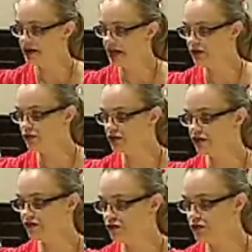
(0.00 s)
in order
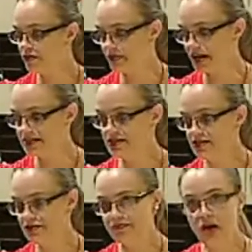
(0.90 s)
for the button
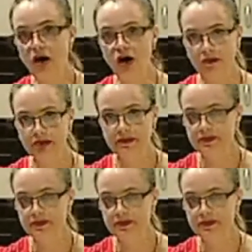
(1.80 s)
to pop.